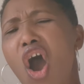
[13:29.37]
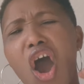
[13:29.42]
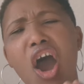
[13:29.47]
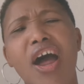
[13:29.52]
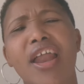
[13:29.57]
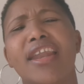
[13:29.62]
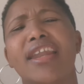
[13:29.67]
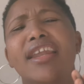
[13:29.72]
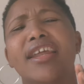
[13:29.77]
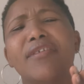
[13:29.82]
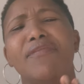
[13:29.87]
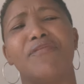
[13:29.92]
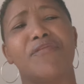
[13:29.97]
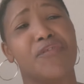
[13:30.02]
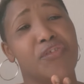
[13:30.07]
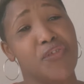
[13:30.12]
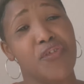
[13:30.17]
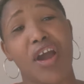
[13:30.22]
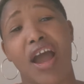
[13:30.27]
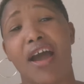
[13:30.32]
only
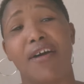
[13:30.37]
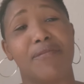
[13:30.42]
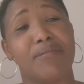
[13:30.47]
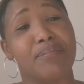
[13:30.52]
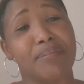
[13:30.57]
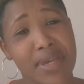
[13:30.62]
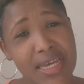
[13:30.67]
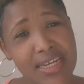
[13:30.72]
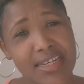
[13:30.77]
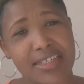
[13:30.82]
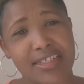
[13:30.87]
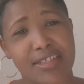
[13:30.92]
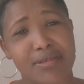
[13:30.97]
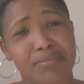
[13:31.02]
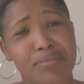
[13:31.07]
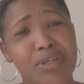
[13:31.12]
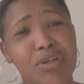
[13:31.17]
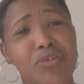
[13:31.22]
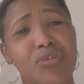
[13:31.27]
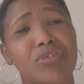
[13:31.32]
few have made it,
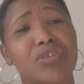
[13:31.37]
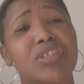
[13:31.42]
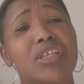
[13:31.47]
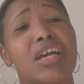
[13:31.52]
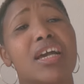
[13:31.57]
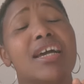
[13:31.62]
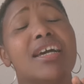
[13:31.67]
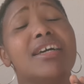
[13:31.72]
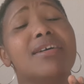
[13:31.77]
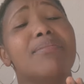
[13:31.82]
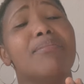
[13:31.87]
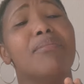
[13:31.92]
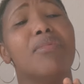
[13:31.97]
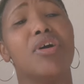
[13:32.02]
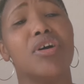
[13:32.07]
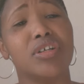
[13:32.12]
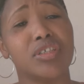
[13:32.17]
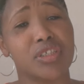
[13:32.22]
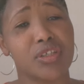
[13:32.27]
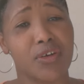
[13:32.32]
because
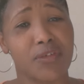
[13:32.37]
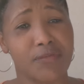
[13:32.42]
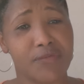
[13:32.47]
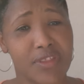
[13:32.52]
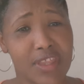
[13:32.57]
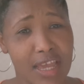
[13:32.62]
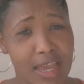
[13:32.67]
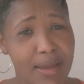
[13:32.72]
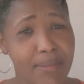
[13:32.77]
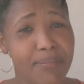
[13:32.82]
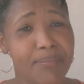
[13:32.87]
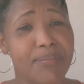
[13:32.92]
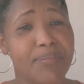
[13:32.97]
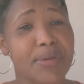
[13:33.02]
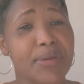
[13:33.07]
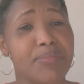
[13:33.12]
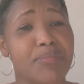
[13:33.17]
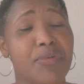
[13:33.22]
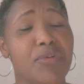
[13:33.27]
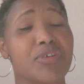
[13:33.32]
most of them
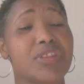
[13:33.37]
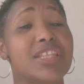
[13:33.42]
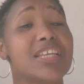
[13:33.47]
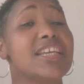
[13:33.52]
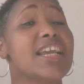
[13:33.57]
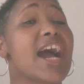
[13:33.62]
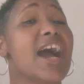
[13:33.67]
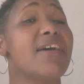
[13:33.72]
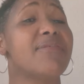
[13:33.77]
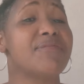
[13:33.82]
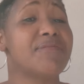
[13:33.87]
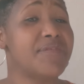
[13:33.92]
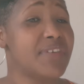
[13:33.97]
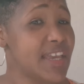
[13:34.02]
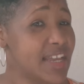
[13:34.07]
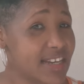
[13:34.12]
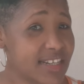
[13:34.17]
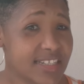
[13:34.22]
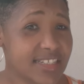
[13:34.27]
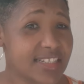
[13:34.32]
people, they have
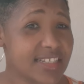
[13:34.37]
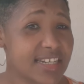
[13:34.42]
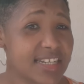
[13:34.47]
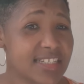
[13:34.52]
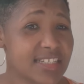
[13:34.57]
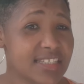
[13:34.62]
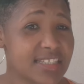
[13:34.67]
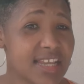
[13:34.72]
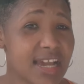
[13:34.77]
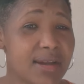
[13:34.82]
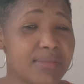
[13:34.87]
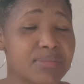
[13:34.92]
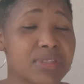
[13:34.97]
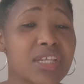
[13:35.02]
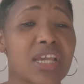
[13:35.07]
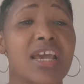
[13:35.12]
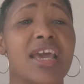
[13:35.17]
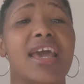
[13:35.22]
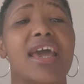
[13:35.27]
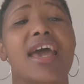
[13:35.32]
failed in exams.
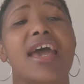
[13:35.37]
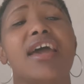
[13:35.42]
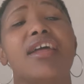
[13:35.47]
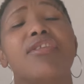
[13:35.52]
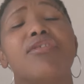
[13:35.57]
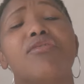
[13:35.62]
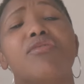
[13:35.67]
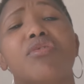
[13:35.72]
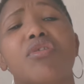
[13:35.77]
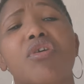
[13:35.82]
And you